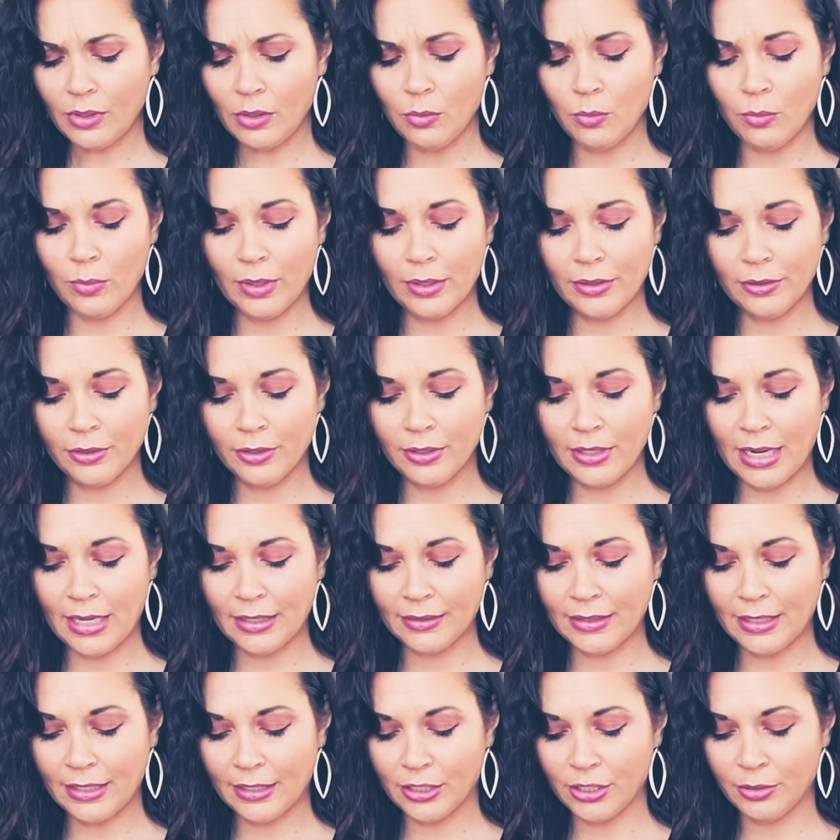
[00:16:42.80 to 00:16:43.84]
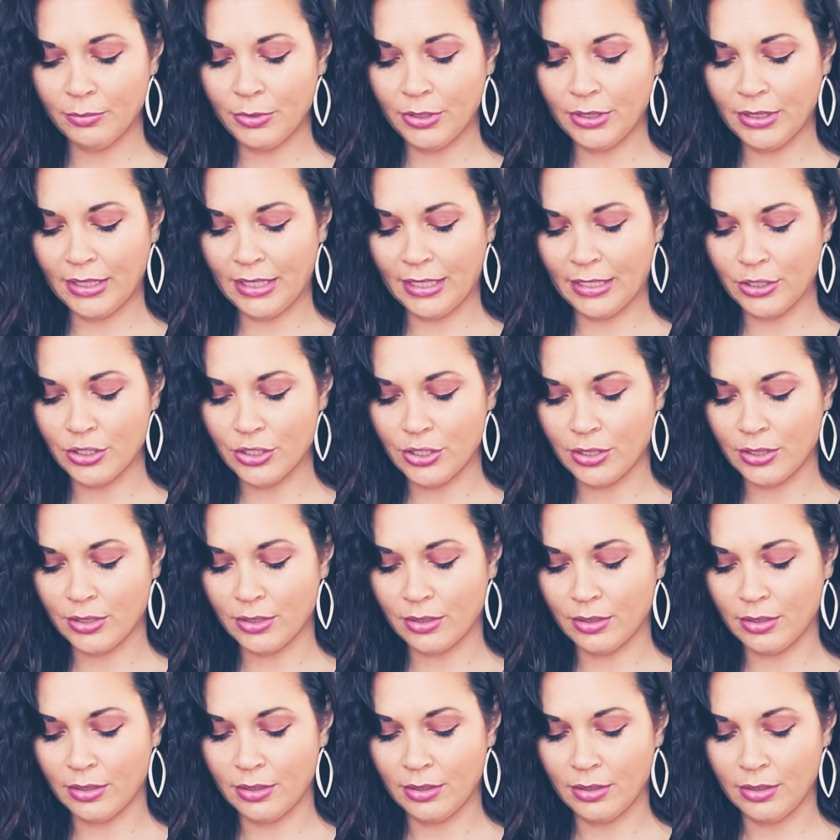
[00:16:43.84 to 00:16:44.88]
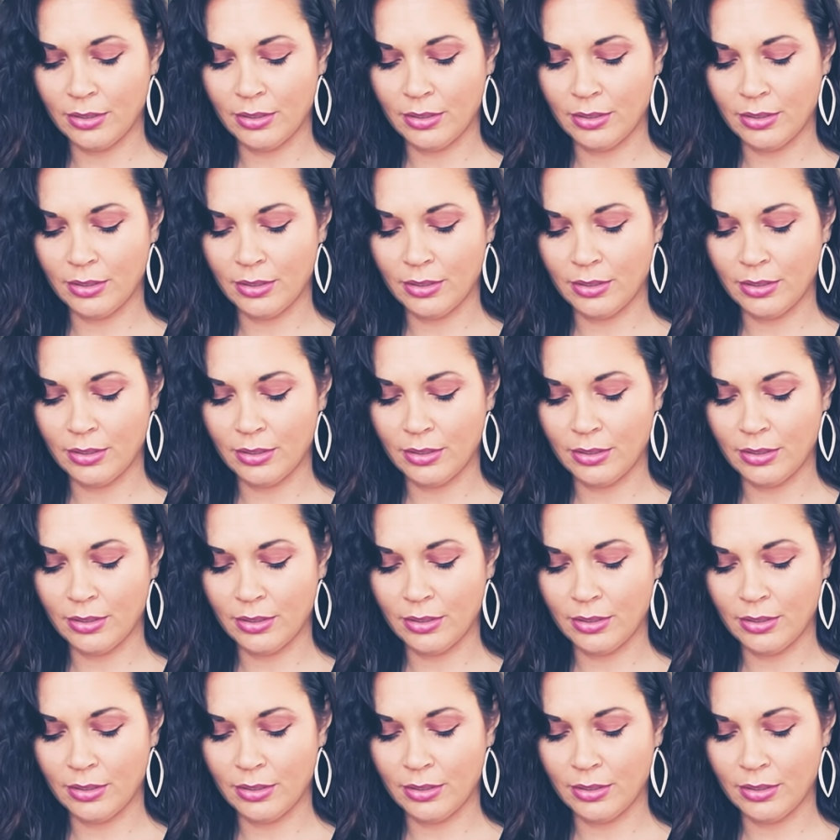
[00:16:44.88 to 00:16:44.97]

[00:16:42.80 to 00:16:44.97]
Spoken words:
Whether or not that communication